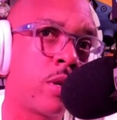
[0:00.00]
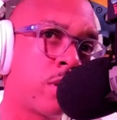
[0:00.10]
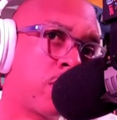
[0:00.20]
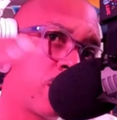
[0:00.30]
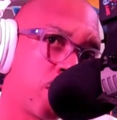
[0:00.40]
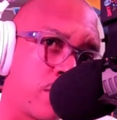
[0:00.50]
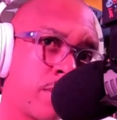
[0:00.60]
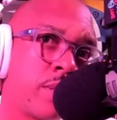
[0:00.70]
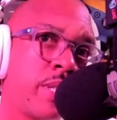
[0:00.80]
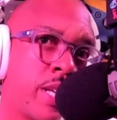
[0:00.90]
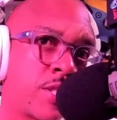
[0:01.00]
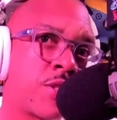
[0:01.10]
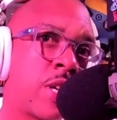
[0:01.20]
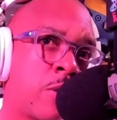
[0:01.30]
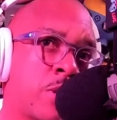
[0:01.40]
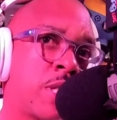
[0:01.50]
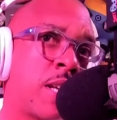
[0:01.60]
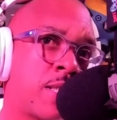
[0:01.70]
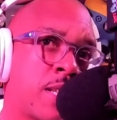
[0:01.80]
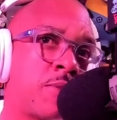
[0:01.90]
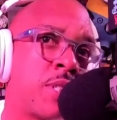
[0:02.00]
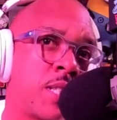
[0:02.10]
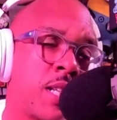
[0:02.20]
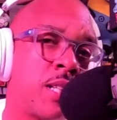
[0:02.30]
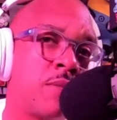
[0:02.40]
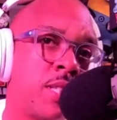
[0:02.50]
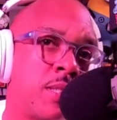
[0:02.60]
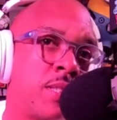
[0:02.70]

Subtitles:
And the winner gets $1,000 after the